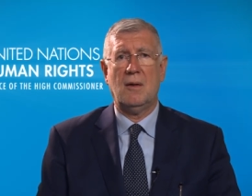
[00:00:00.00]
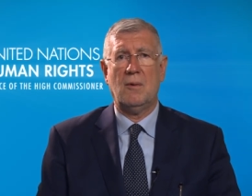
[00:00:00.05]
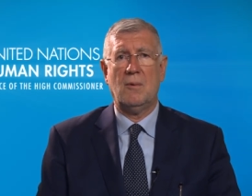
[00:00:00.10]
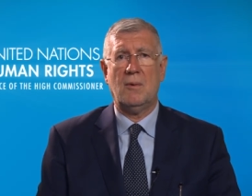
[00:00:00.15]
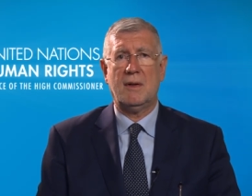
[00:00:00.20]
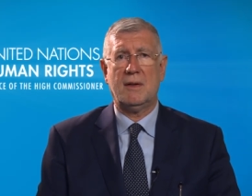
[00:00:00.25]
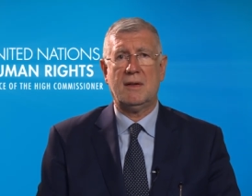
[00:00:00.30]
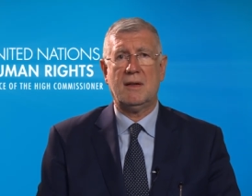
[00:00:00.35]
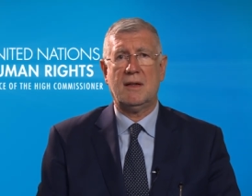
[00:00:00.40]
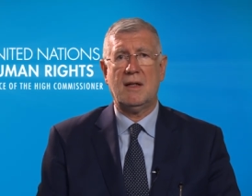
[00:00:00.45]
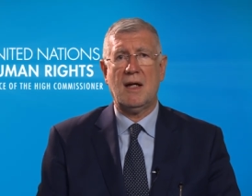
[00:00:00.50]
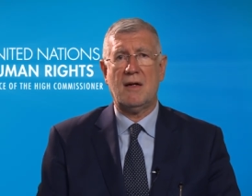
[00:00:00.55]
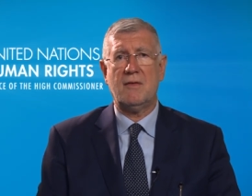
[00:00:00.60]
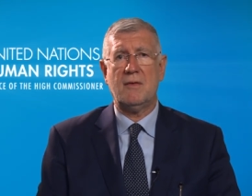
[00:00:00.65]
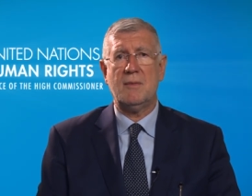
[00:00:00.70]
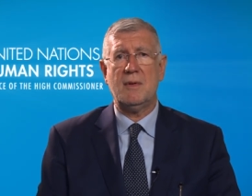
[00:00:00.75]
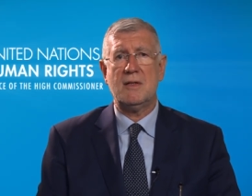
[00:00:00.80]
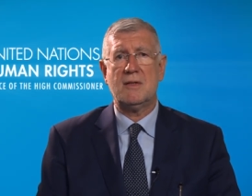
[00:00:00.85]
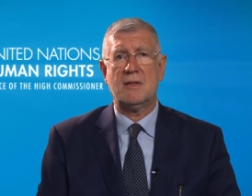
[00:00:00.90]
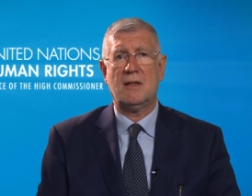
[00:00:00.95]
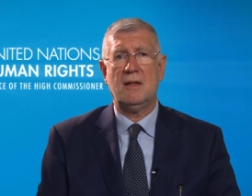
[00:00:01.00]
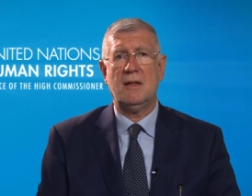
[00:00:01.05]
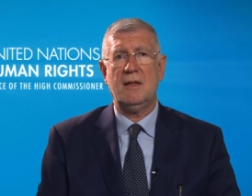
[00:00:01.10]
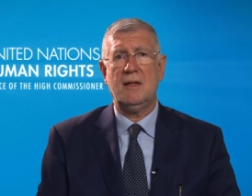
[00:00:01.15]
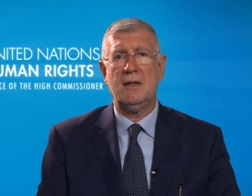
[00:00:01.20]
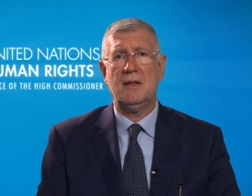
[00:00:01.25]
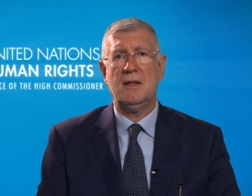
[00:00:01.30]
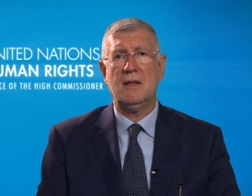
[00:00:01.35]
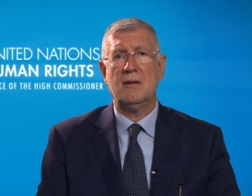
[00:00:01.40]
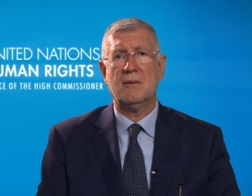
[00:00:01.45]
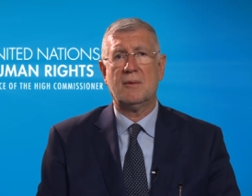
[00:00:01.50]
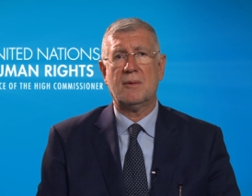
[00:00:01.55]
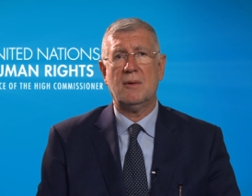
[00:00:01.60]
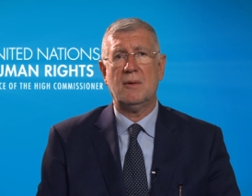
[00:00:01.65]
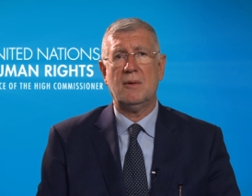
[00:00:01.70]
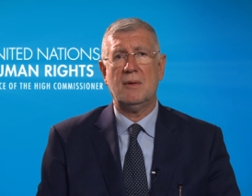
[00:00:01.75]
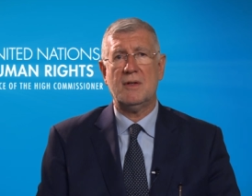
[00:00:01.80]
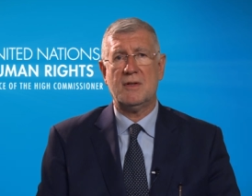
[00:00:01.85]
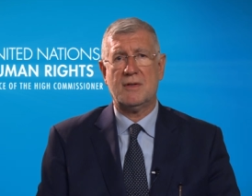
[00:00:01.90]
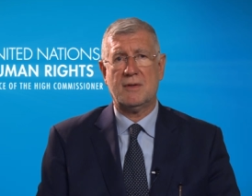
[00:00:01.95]
where the government's leading
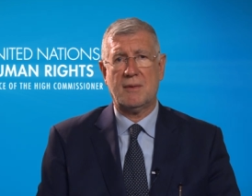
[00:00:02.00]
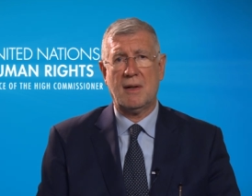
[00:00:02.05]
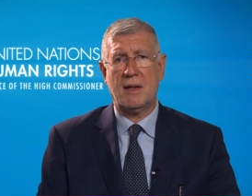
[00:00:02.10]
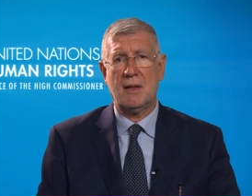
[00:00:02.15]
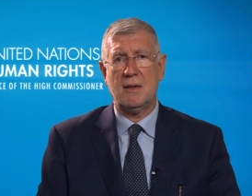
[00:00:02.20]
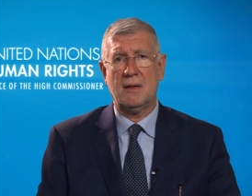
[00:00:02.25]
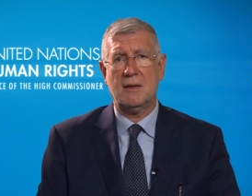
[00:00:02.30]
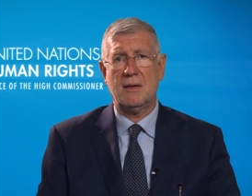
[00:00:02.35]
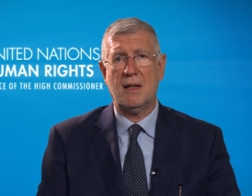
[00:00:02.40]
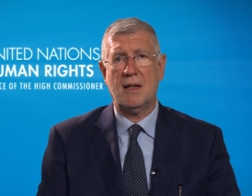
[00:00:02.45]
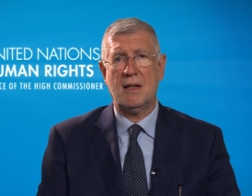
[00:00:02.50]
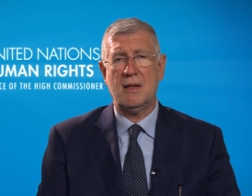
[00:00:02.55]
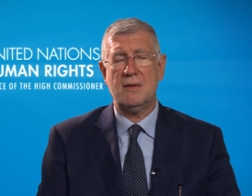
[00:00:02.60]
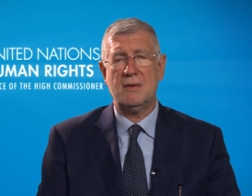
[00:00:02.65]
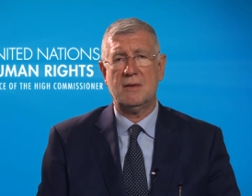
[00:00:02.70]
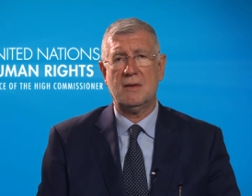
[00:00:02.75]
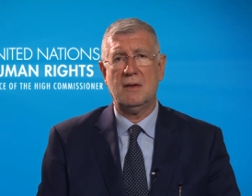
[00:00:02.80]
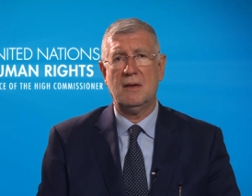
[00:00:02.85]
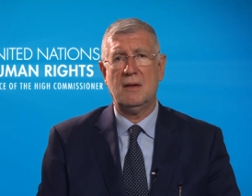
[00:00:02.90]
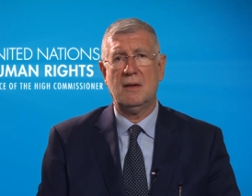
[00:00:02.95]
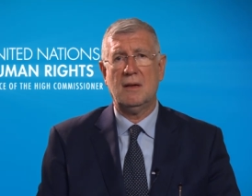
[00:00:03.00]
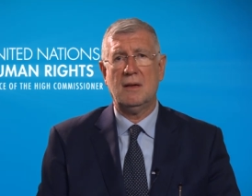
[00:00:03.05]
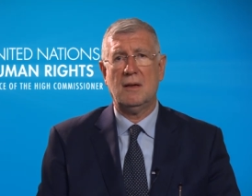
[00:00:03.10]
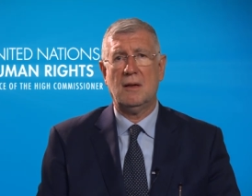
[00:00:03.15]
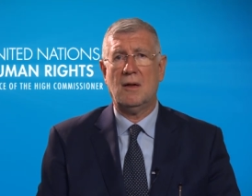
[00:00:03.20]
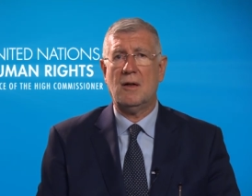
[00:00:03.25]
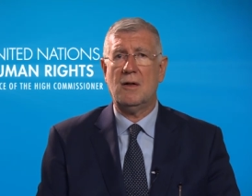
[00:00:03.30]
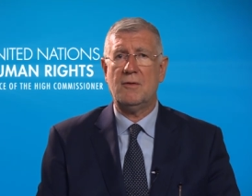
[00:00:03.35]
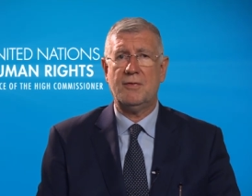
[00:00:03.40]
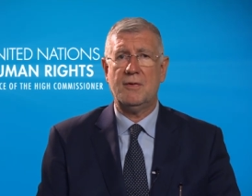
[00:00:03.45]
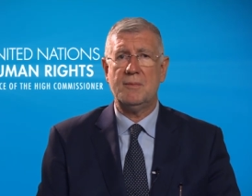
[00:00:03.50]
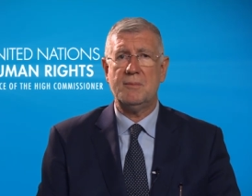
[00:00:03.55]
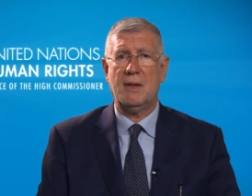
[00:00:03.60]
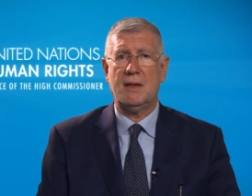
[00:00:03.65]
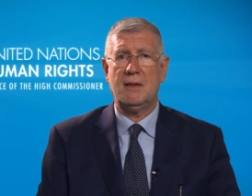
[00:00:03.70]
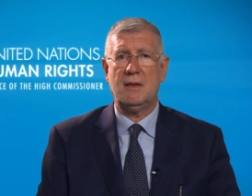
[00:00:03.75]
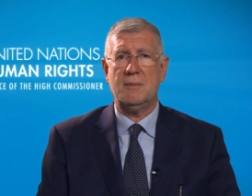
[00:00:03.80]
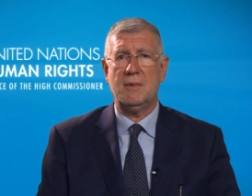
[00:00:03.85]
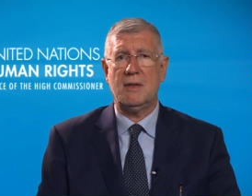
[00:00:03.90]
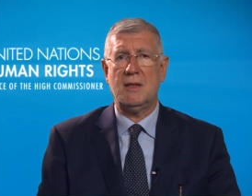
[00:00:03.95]
role is recognized, often
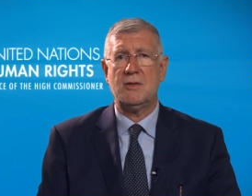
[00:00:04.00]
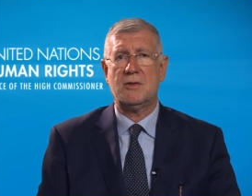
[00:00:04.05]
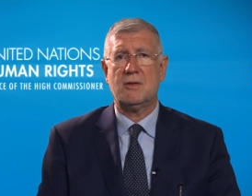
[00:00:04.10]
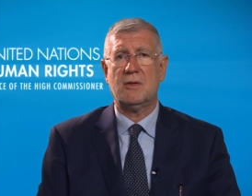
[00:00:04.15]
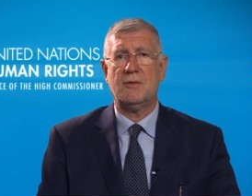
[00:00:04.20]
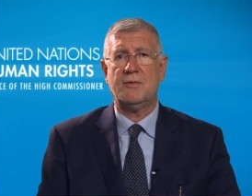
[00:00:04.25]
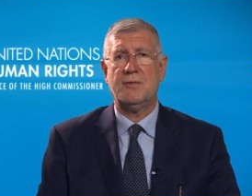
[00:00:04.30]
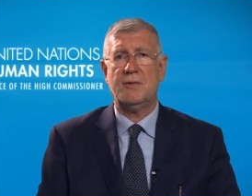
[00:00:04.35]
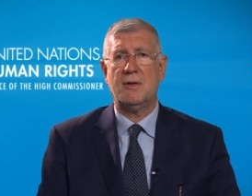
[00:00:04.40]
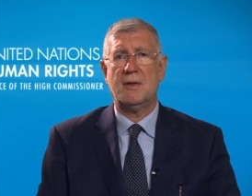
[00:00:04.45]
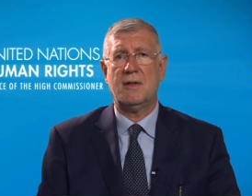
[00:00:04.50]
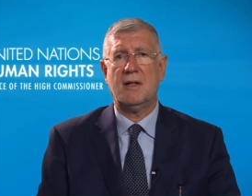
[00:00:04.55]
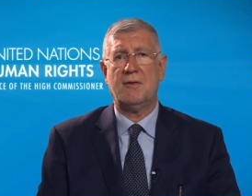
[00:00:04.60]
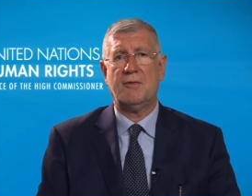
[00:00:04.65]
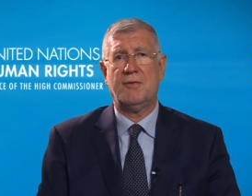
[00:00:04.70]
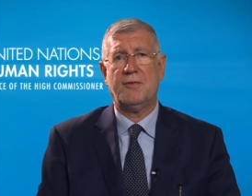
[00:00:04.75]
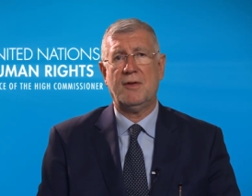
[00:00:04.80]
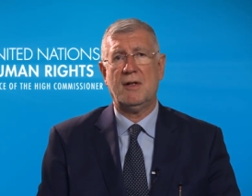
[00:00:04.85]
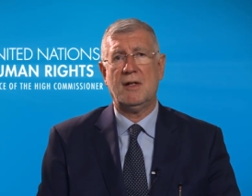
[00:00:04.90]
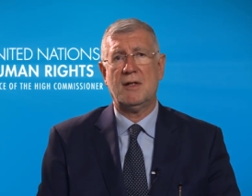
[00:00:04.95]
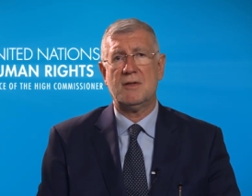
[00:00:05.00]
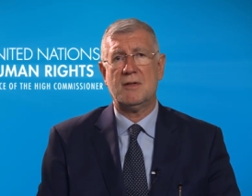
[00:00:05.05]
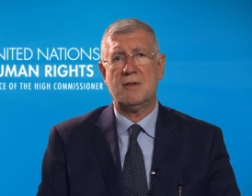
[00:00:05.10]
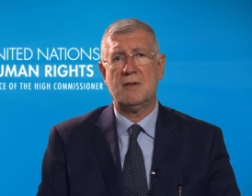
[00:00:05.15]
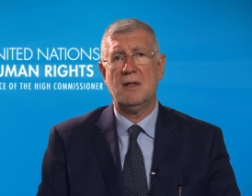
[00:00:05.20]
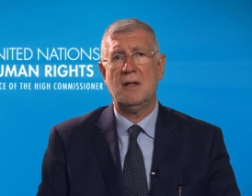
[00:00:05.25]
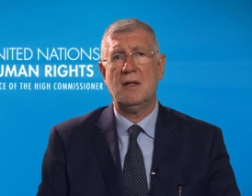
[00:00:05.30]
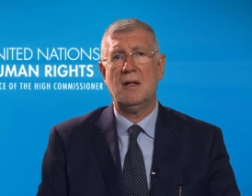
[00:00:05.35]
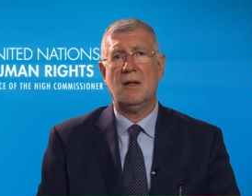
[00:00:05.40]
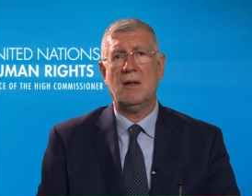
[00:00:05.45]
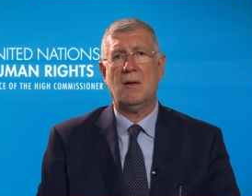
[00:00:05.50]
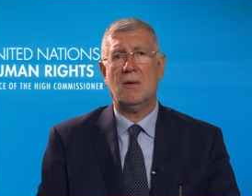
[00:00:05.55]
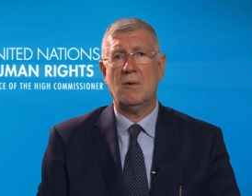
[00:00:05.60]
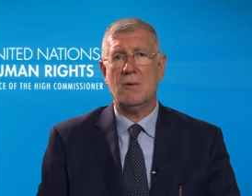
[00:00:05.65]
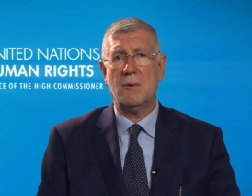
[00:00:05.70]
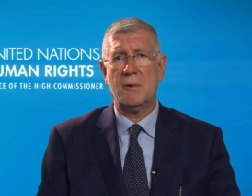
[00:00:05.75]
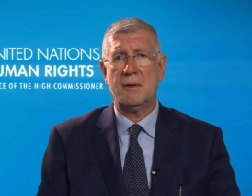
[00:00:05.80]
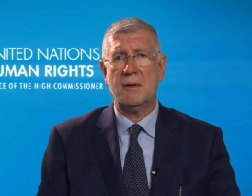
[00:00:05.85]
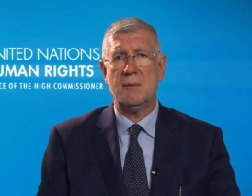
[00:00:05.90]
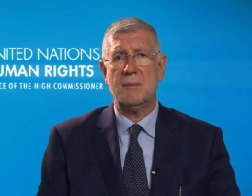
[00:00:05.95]
by the Minister of Foreign Affairs
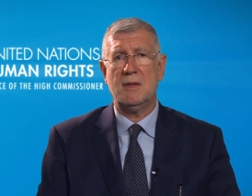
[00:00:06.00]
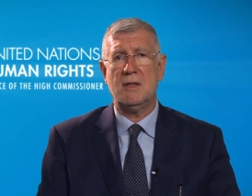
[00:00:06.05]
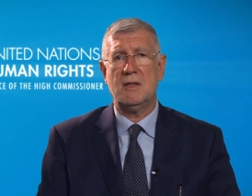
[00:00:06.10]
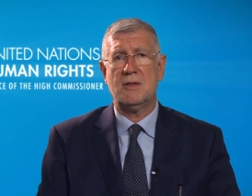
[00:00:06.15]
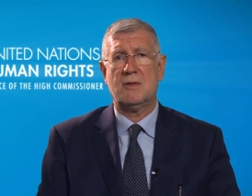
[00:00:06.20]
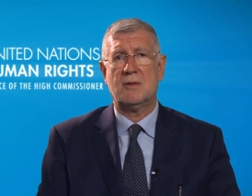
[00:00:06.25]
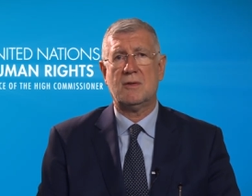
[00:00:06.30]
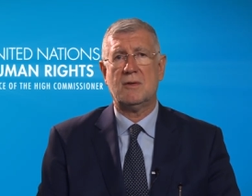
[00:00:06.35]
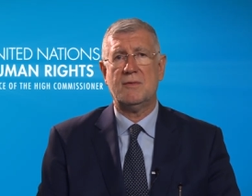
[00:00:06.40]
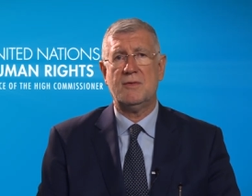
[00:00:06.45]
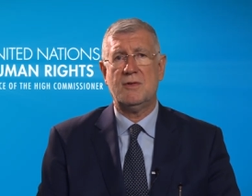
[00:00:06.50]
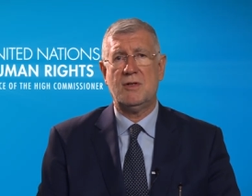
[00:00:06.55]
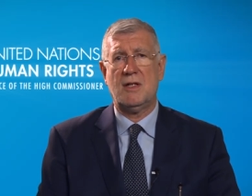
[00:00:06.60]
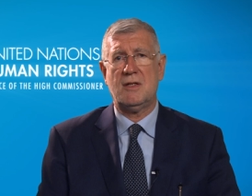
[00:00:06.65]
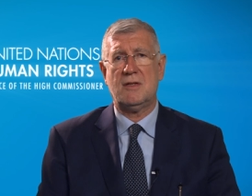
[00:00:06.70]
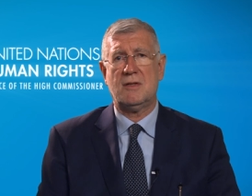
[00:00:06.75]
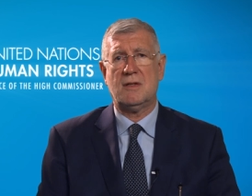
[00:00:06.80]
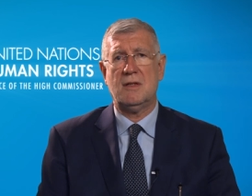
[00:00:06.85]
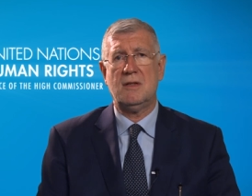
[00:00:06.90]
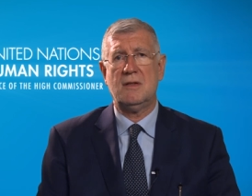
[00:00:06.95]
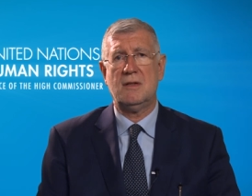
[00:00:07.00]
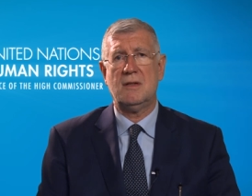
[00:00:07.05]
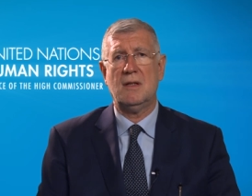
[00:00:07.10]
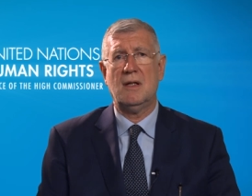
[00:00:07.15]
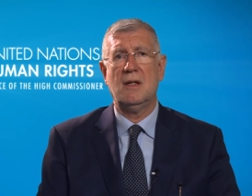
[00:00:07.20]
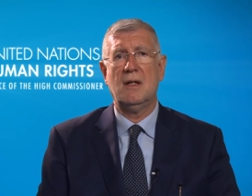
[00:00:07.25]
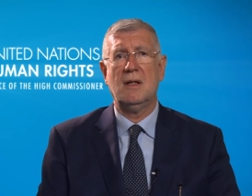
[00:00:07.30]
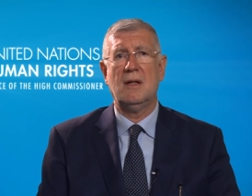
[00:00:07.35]
or the Minister of Justice,